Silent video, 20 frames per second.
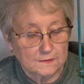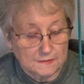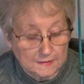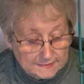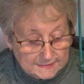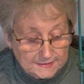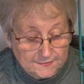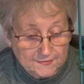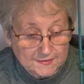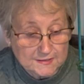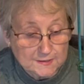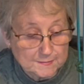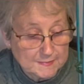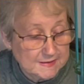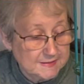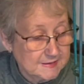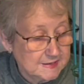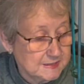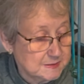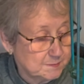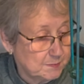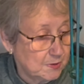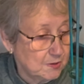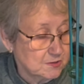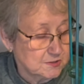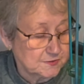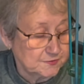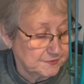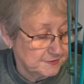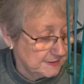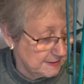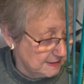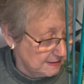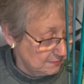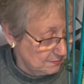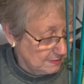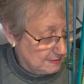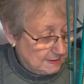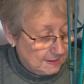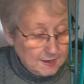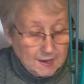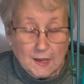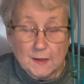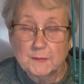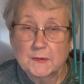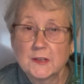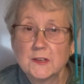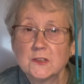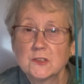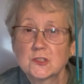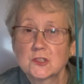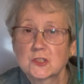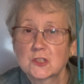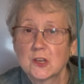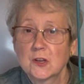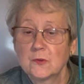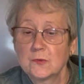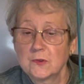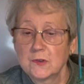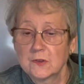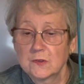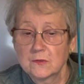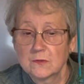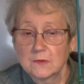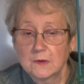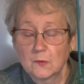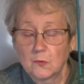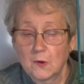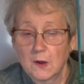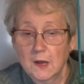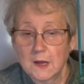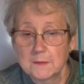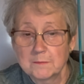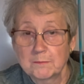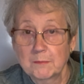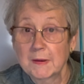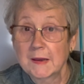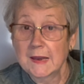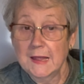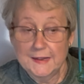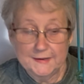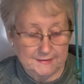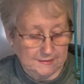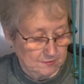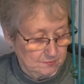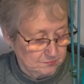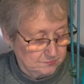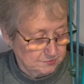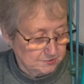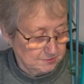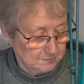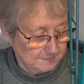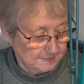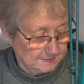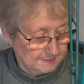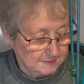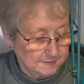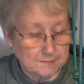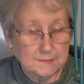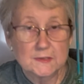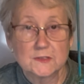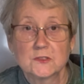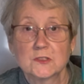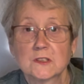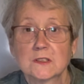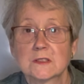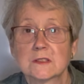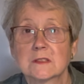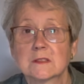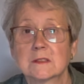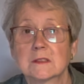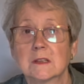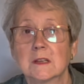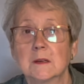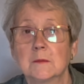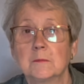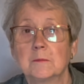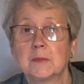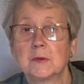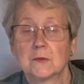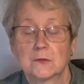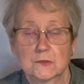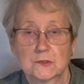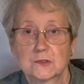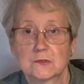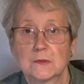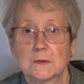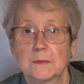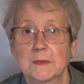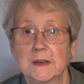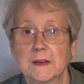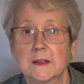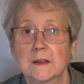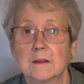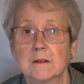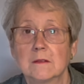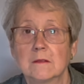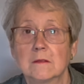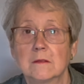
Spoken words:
leaving them in these pots for now. I'm going to show you what I'm planning on doing. Let me just pause you a minute.